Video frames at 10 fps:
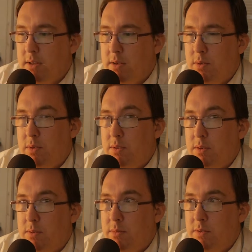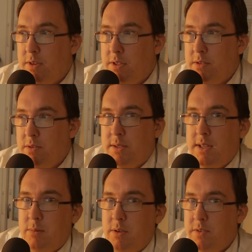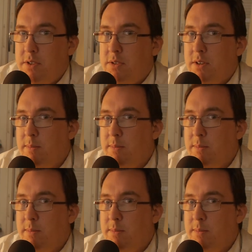Kyoto Prefecture, Osaka Prefecture.